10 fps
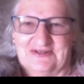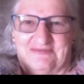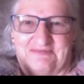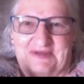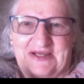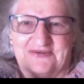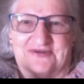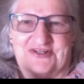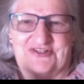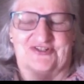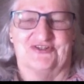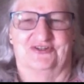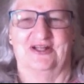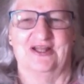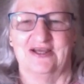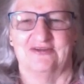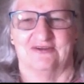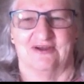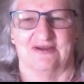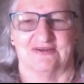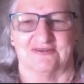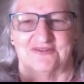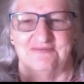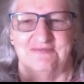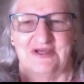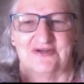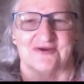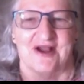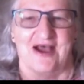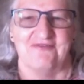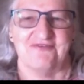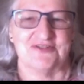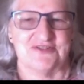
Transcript: being original. To me, craft is